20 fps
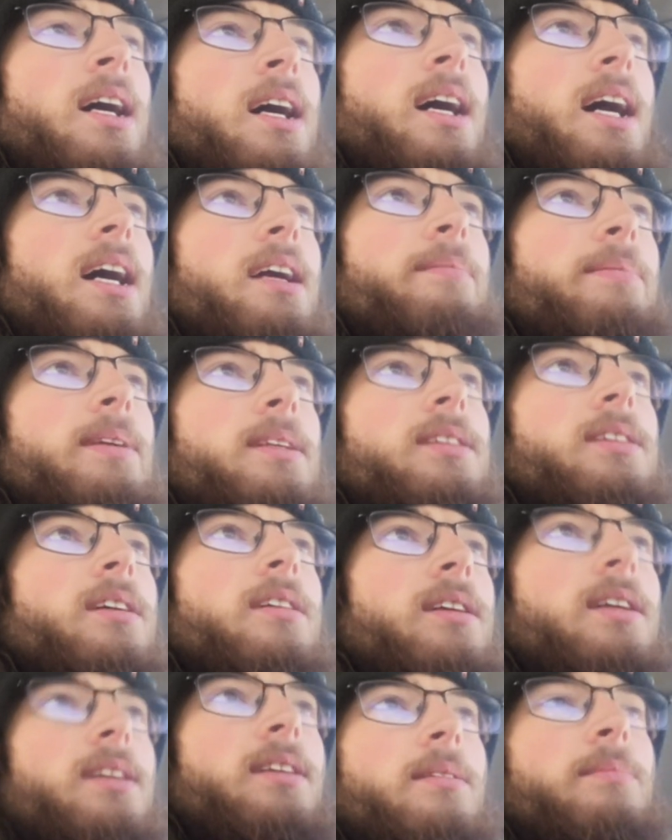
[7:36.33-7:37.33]
I've been
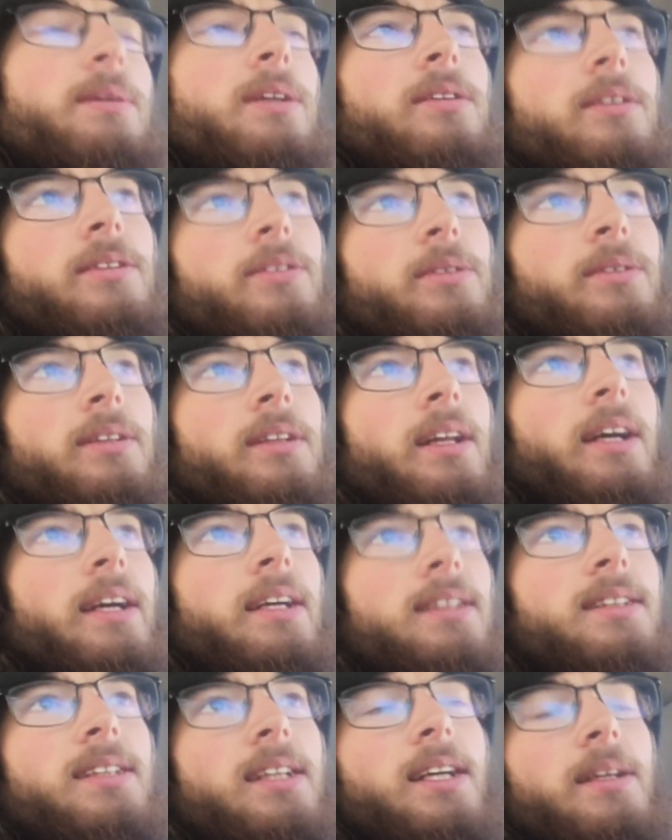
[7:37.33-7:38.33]
talking about doing
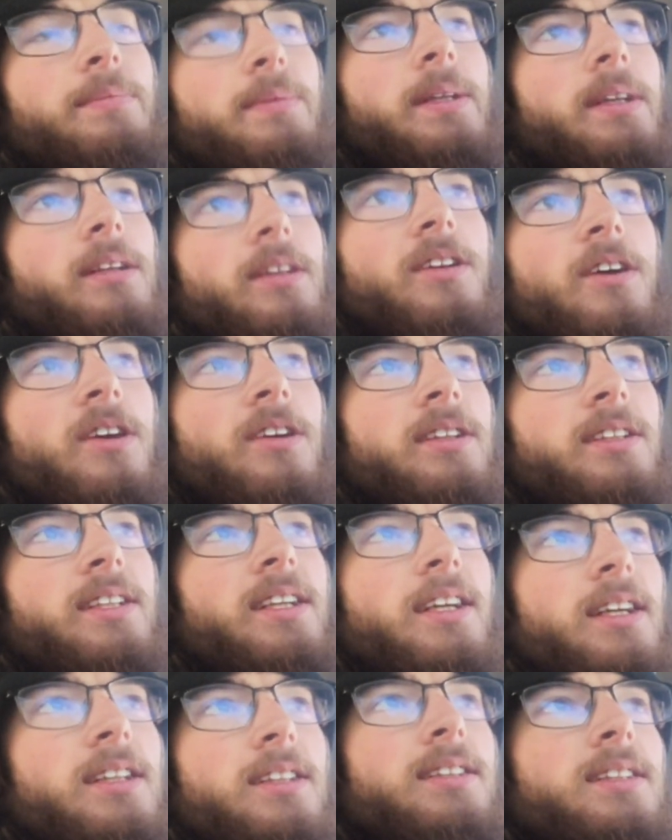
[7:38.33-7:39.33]
landscaping and lawn
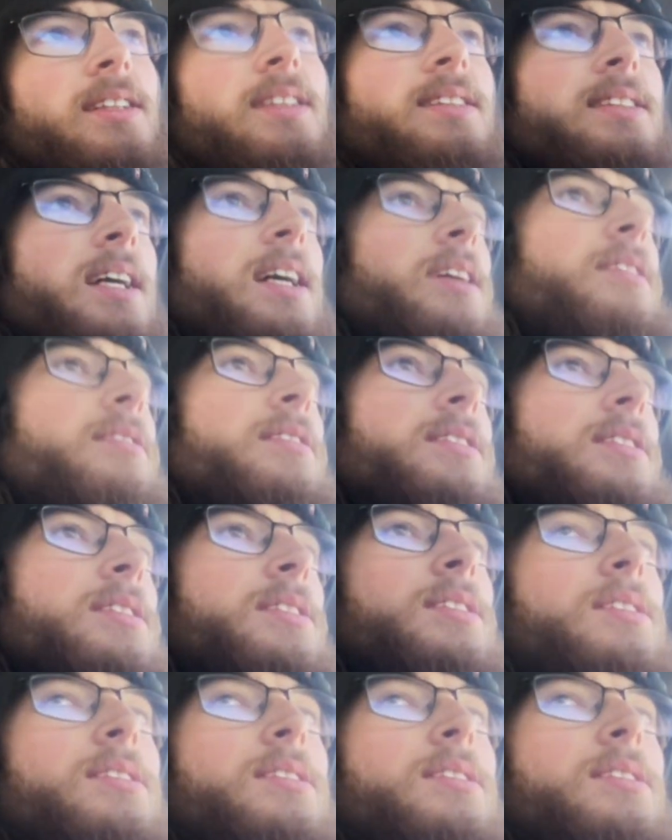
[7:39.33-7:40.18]
care since I was